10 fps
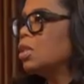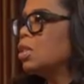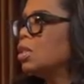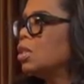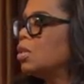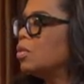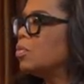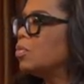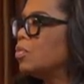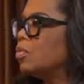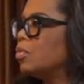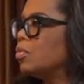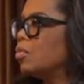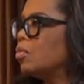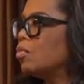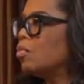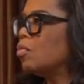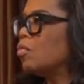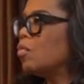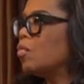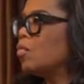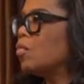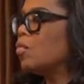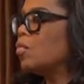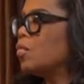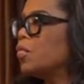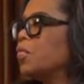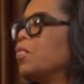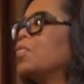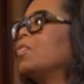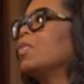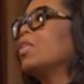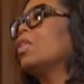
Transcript: [no speech]